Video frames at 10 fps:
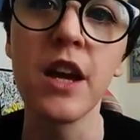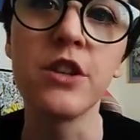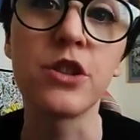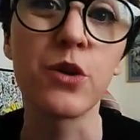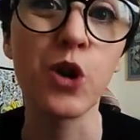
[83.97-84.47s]

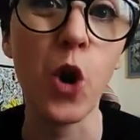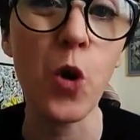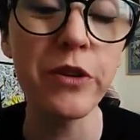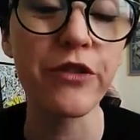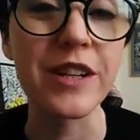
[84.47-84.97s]
So it's
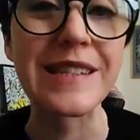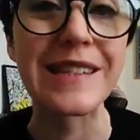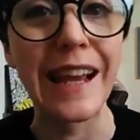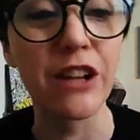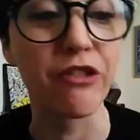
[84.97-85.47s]
open for
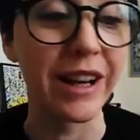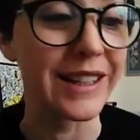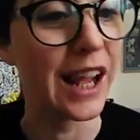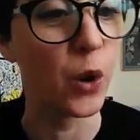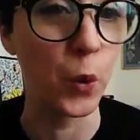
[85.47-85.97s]
sale right
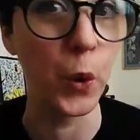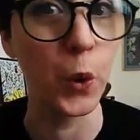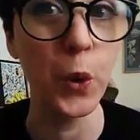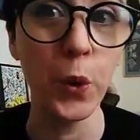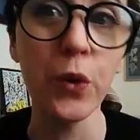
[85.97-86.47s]
now.
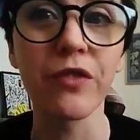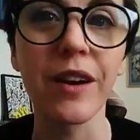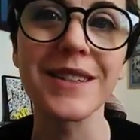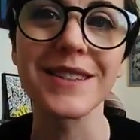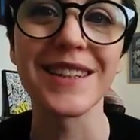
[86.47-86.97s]
Woohoo! Very
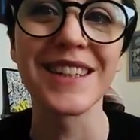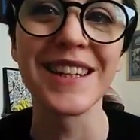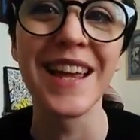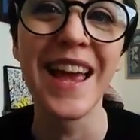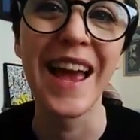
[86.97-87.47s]
exciting.